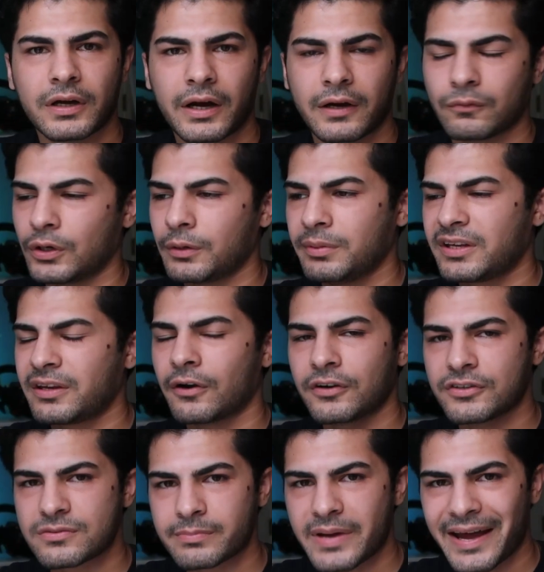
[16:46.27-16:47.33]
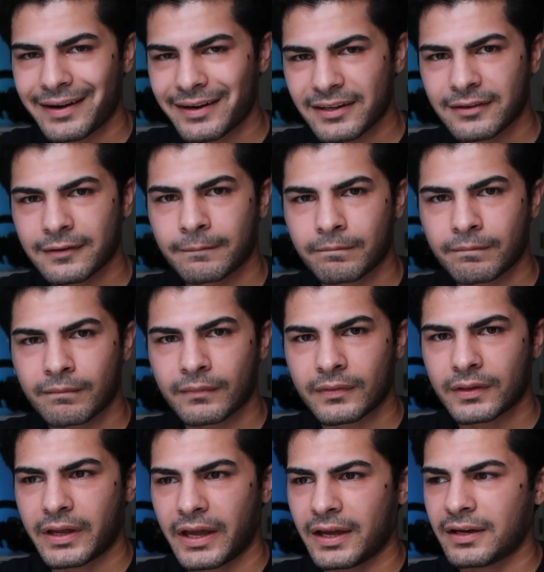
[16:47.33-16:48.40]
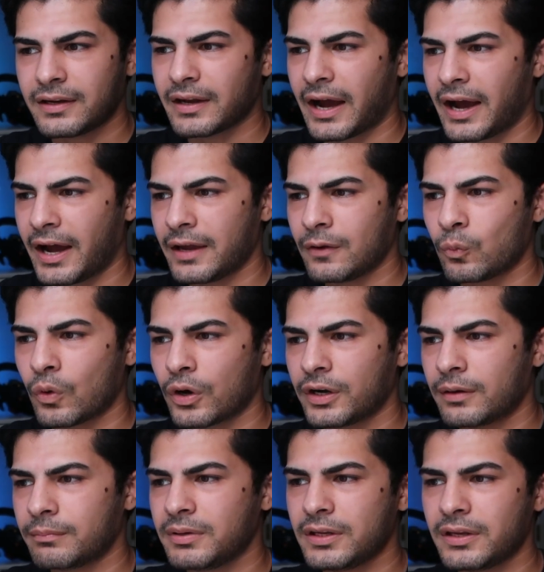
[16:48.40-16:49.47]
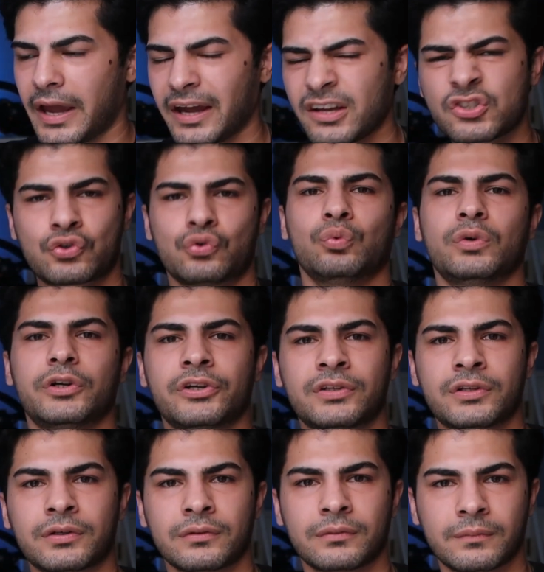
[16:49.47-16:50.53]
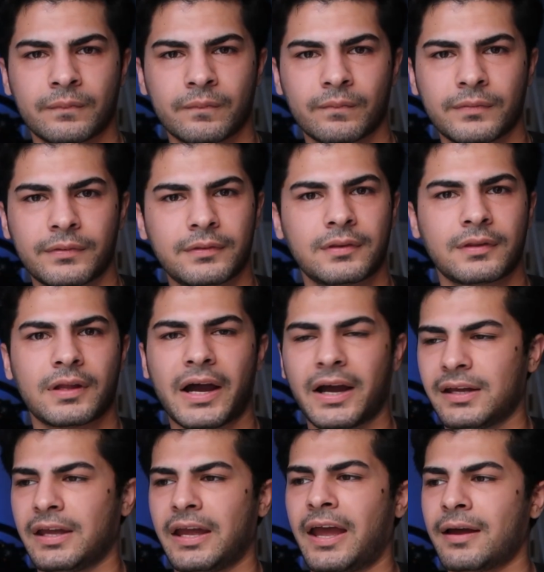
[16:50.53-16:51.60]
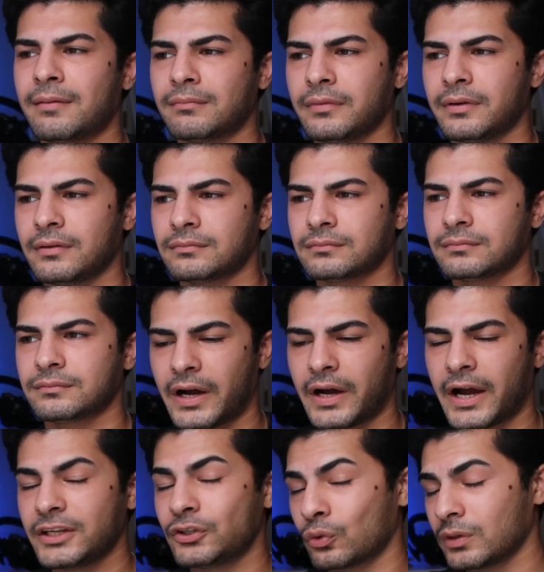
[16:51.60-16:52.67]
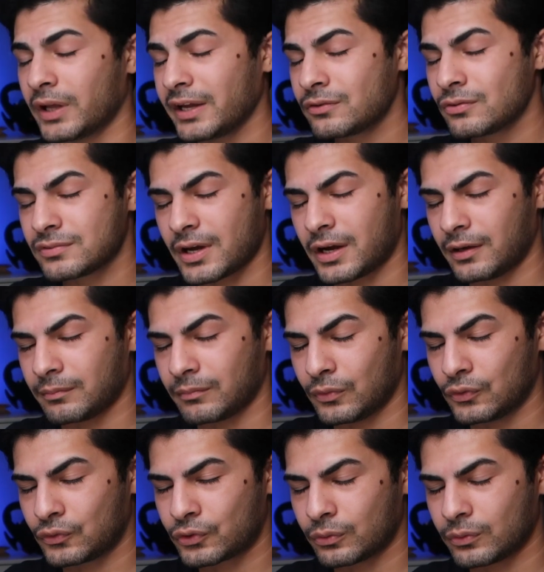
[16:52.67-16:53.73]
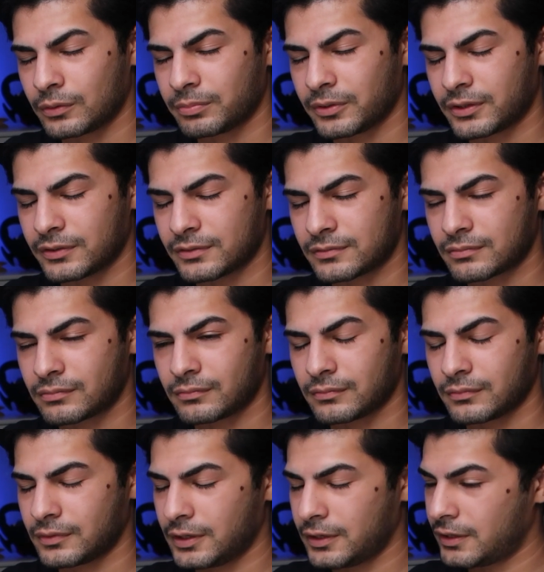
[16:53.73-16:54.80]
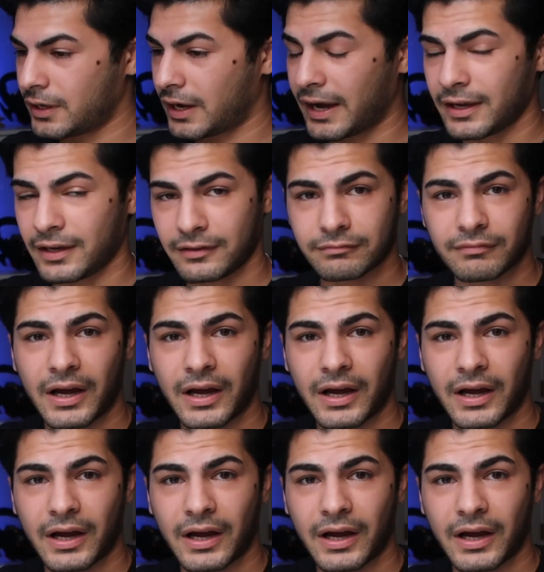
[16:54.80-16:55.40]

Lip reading: I want to be charismatic, and I want to be extrovert. I don't like to say I'm an introvert because I